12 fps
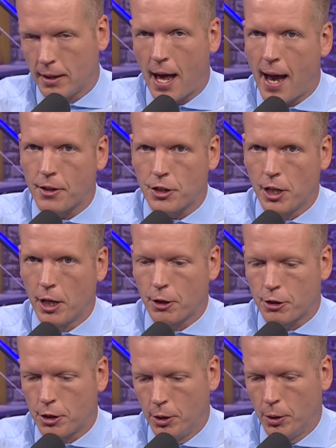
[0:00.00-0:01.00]
last year
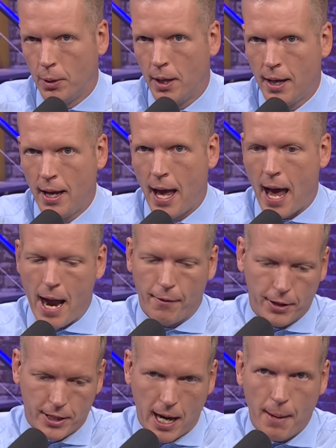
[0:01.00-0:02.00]
to
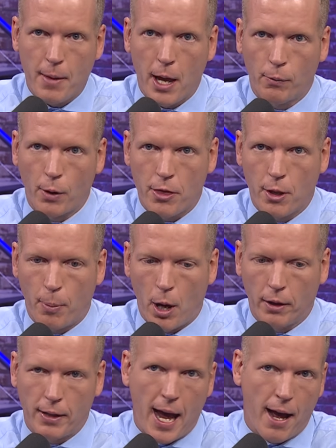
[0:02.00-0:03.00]
every time they run the
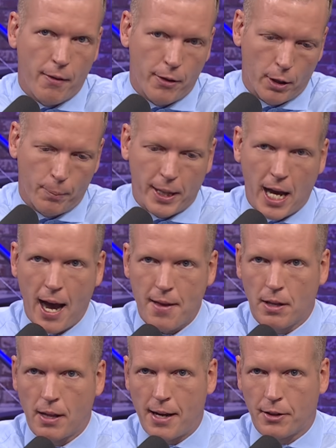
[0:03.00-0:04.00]
ball now they're behind
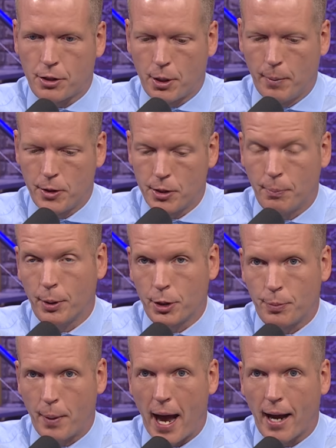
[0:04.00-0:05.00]
the line of scrimmage and
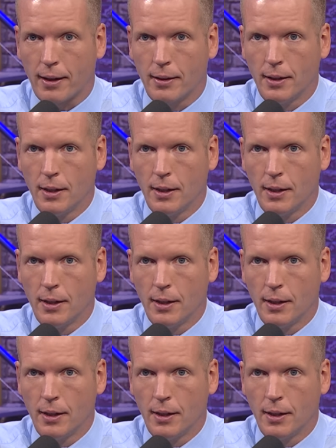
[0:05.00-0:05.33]
push back.